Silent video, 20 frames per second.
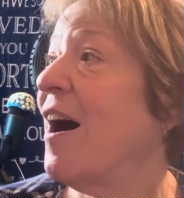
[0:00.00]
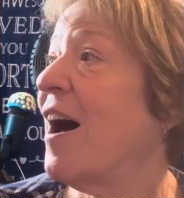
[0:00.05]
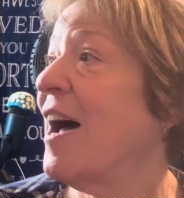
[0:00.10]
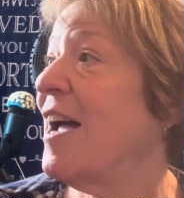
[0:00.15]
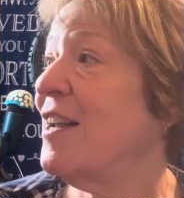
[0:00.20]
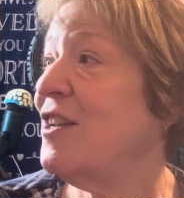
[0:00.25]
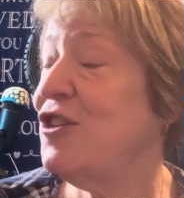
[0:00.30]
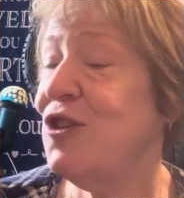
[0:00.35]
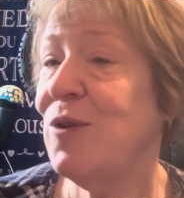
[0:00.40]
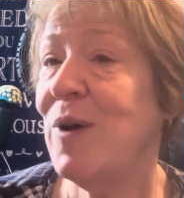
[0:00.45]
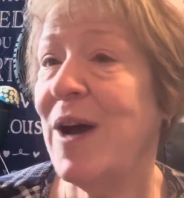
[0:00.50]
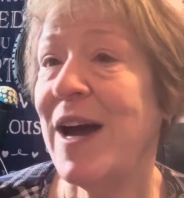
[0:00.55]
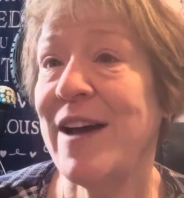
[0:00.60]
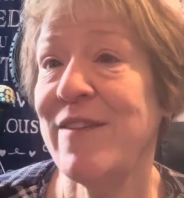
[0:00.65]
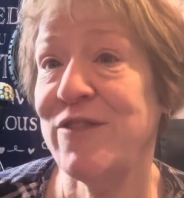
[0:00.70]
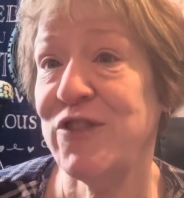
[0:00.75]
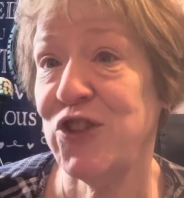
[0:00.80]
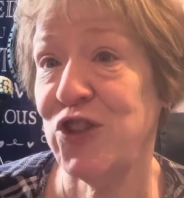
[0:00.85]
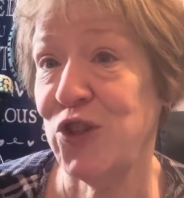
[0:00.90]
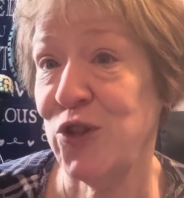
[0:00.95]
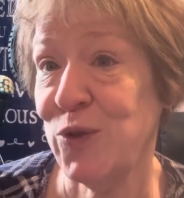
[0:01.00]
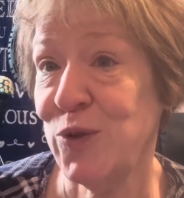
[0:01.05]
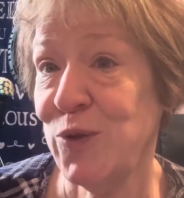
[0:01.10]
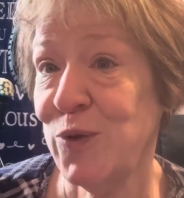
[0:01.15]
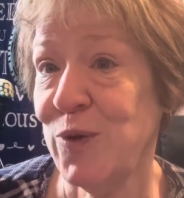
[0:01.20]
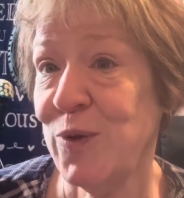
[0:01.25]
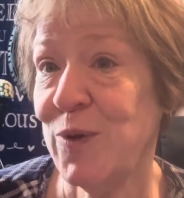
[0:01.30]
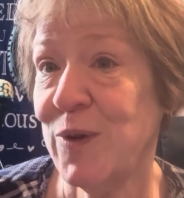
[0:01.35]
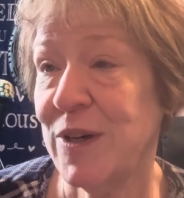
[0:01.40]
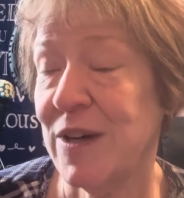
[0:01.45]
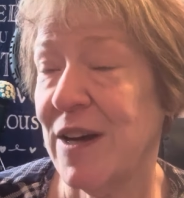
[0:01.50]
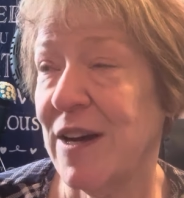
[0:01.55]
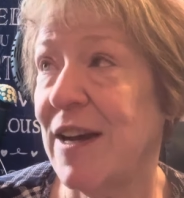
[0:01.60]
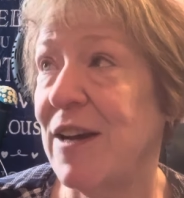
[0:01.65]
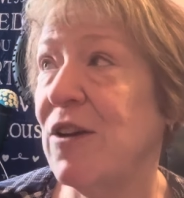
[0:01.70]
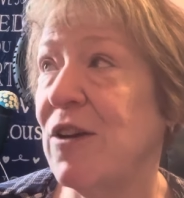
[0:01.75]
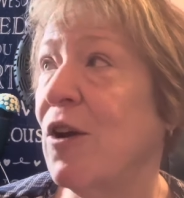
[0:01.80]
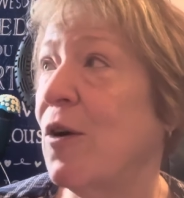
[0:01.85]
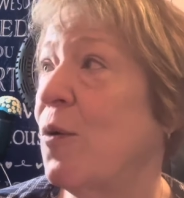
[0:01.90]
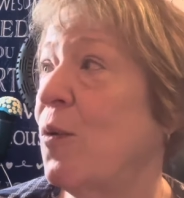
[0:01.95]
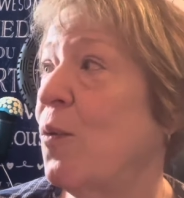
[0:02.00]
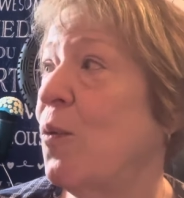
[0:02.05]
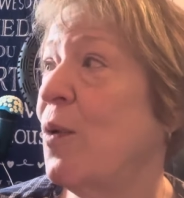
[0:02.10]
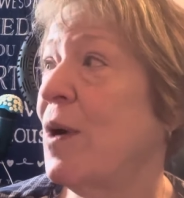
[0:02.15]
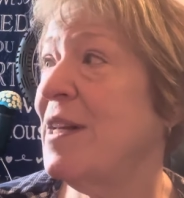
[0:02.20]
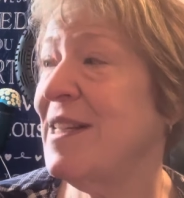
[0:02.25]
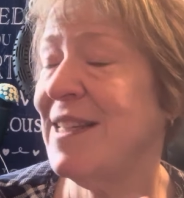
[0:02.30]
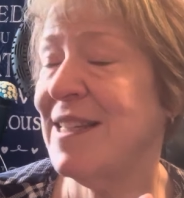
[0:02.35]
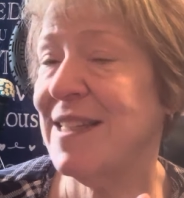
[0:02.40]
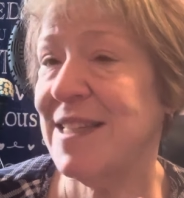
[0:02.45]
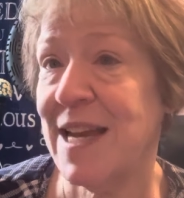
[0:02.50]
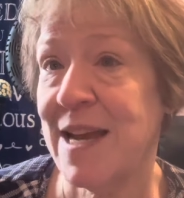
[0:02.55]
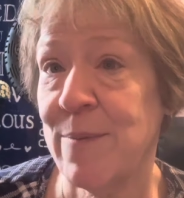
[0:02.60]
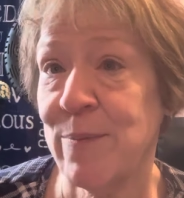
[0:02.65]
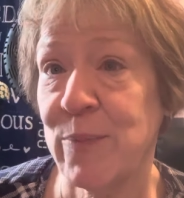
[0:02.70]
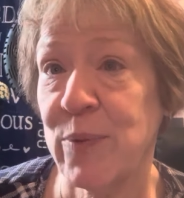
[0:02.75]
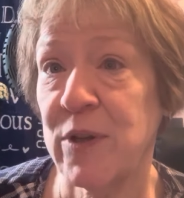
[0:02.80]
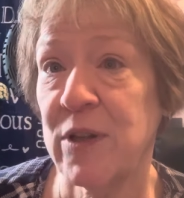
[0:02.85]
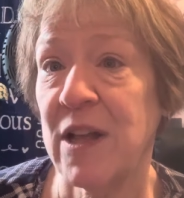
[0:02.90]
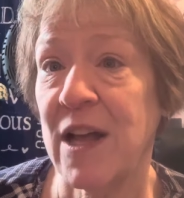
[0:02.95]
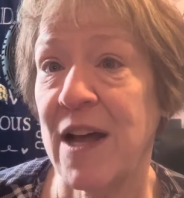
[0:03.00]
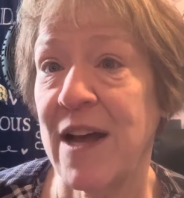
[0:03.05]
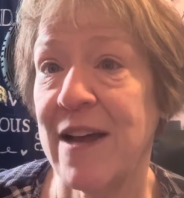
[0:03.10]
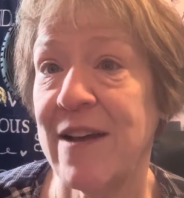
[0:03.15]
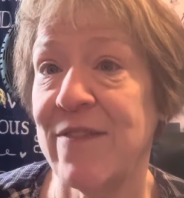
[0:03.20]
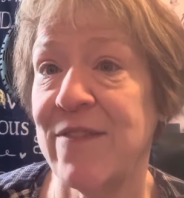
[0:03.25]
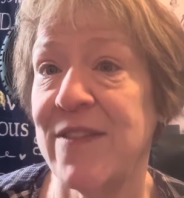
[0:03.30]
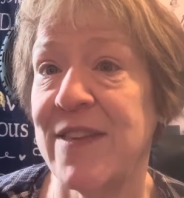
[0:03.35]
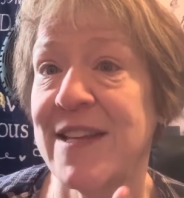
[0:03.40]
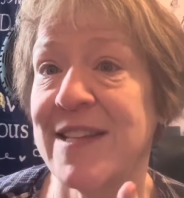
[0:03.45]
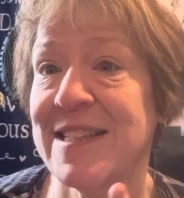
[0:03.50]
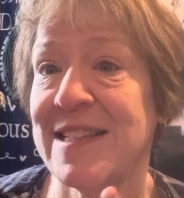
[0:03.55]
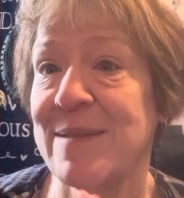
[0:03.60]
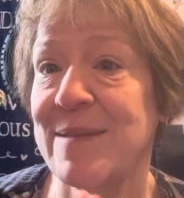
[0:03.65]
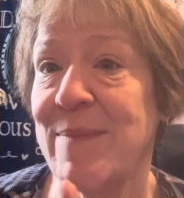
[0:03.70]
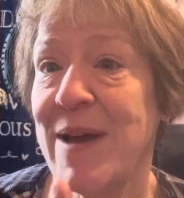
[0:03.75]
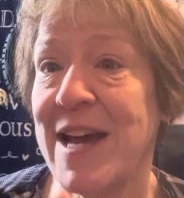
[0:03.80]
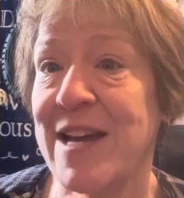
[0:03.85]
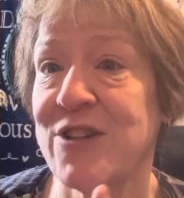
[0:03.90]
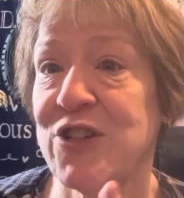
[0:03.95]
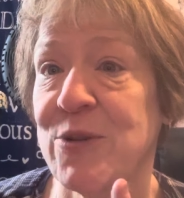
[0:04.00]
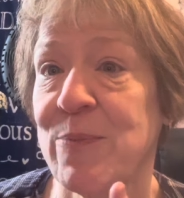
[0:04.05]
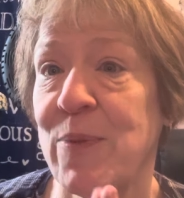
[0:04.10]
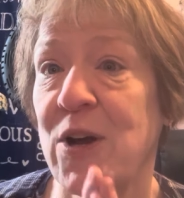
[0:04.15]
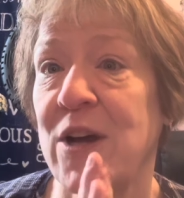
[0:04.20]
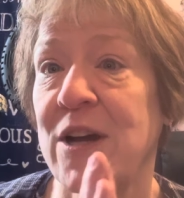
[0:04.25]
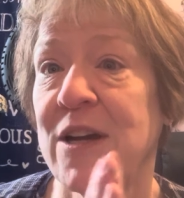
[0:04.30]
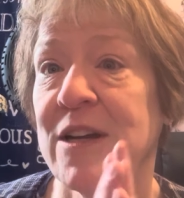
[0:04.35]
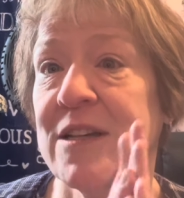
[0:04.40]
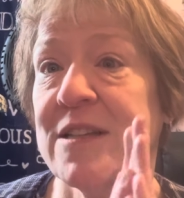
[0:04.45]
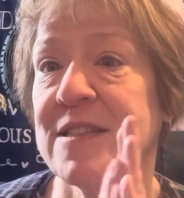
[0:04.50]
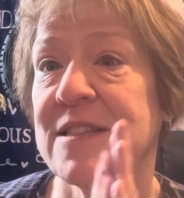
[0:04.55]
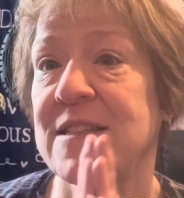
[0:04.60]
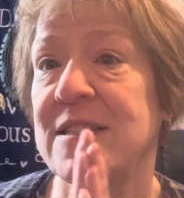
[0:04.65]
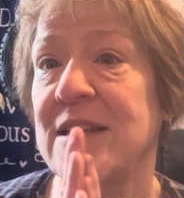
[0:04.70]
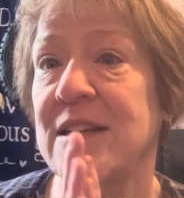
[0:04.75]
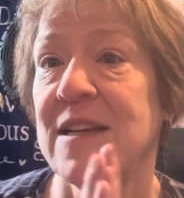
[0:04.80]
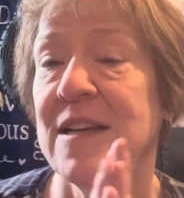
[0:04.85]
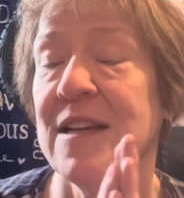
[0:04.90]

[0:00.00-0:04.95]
I do have one sample of the Smashbox,